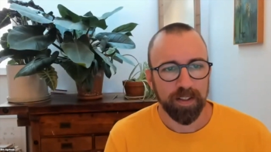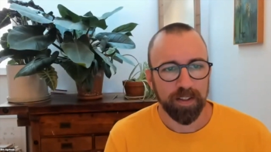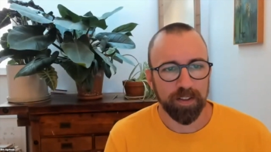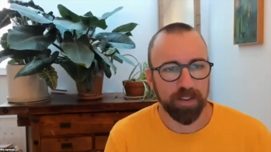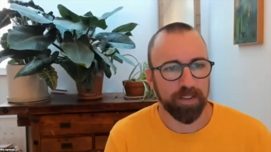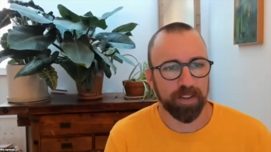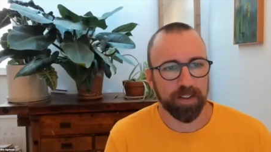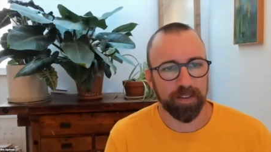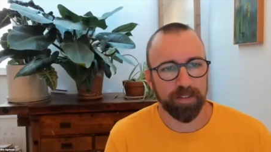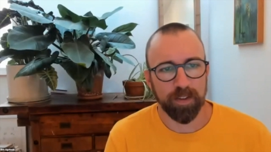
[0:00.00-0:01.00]
there is like
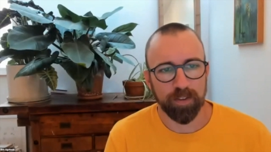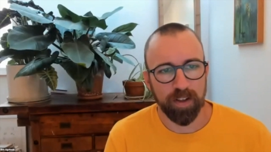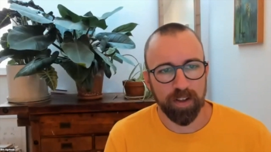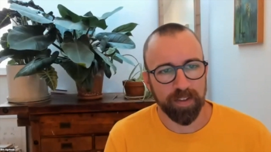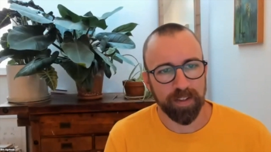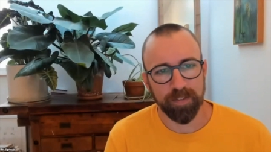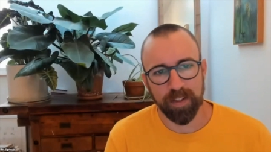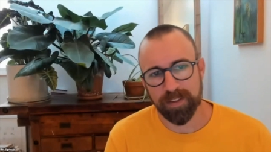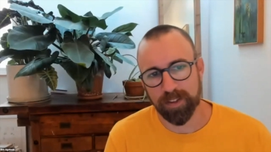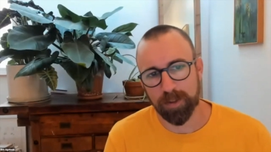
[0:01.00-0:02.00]
a trace ID
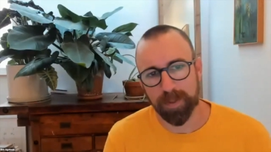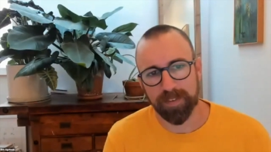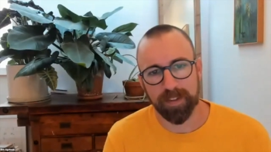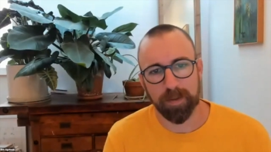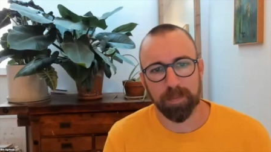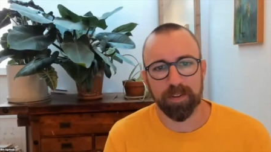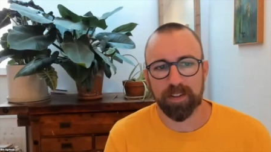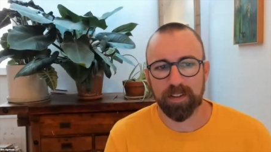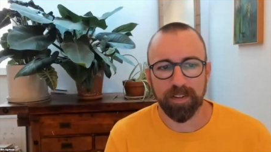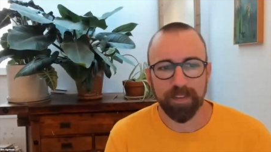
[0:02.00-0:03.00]
ratio based
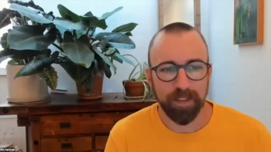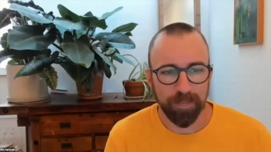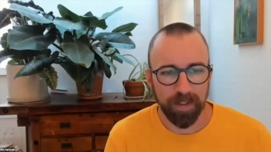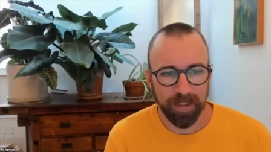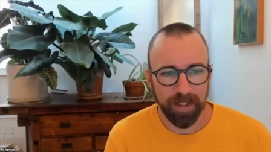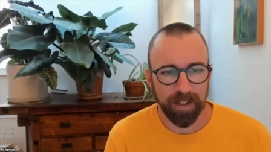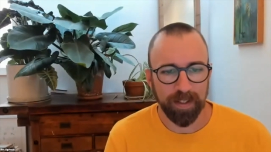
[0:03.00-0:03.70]
sampler and stuff like that.